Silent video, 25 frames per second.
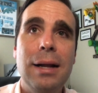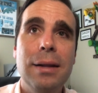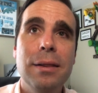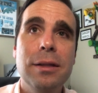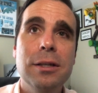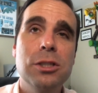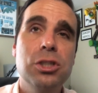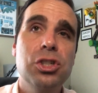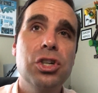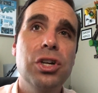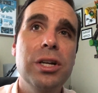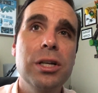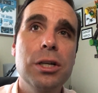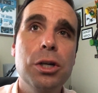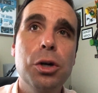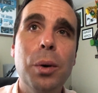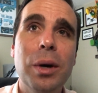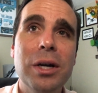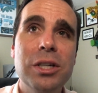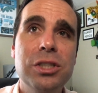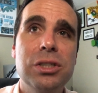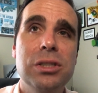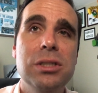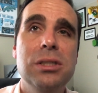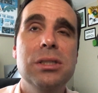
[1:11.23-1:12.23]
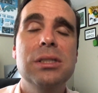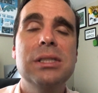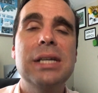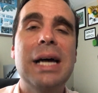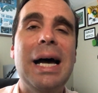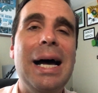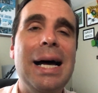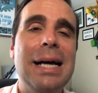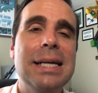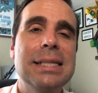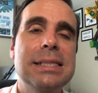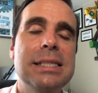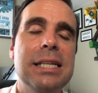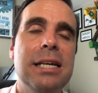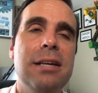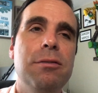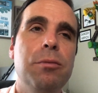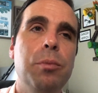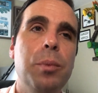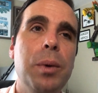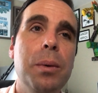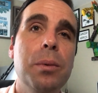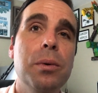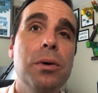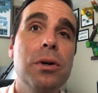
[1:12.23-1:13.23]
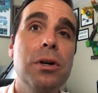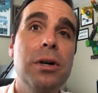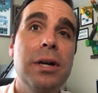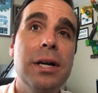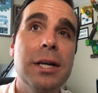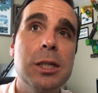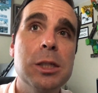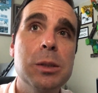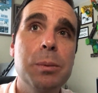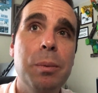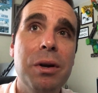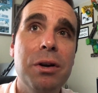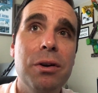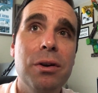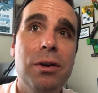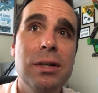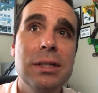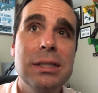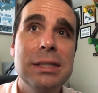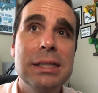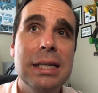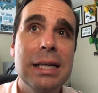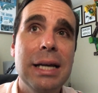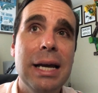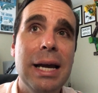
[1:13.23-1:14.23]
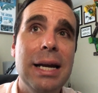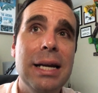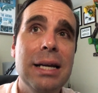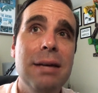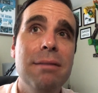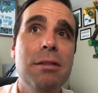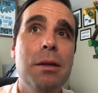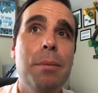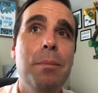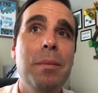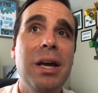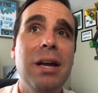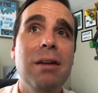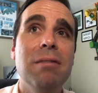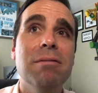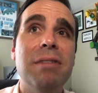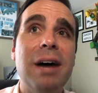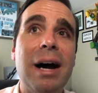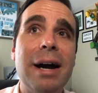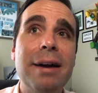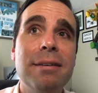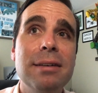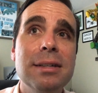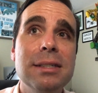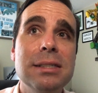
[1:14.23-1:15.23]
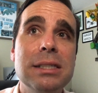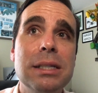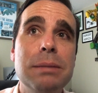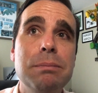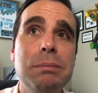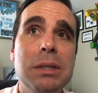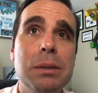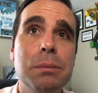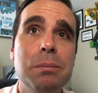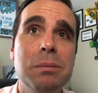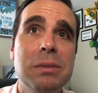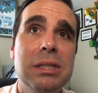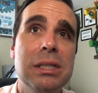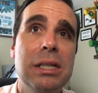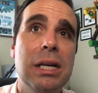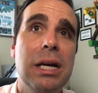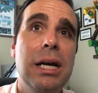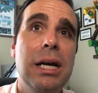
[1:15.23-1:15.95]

The screening questions asked if we were experiencing any of the main virus symptoms,